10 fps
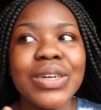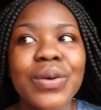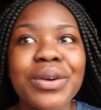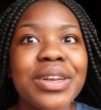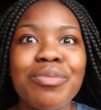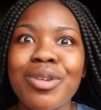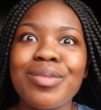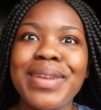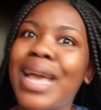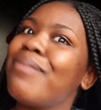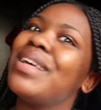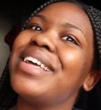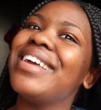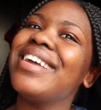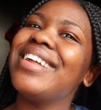What could have possibly
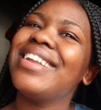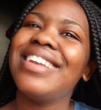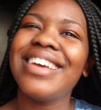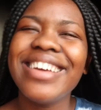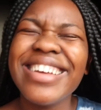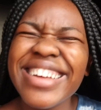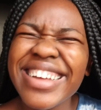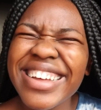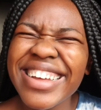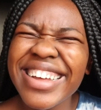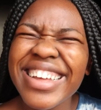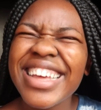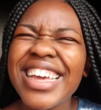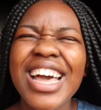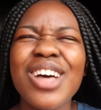happened?
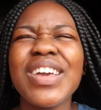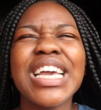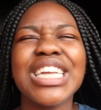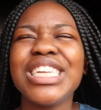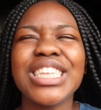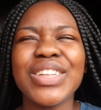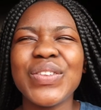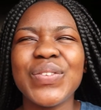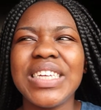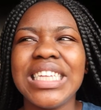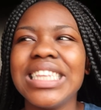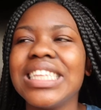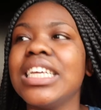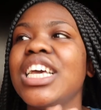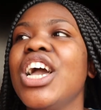Oh my god, you're so sweet.
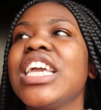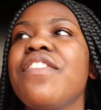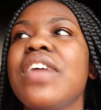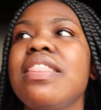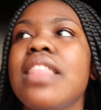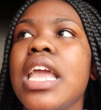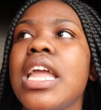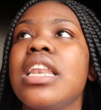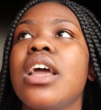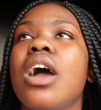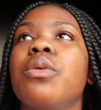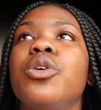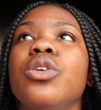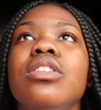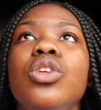Okay, fine then. We
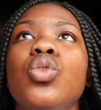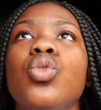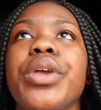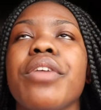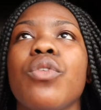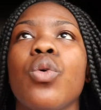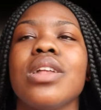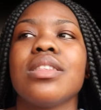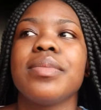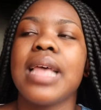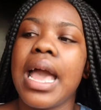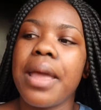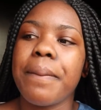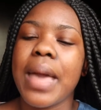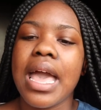continue talking for quite some
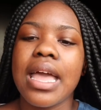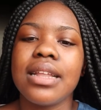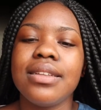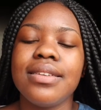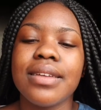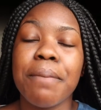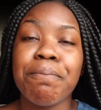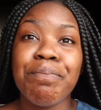time, and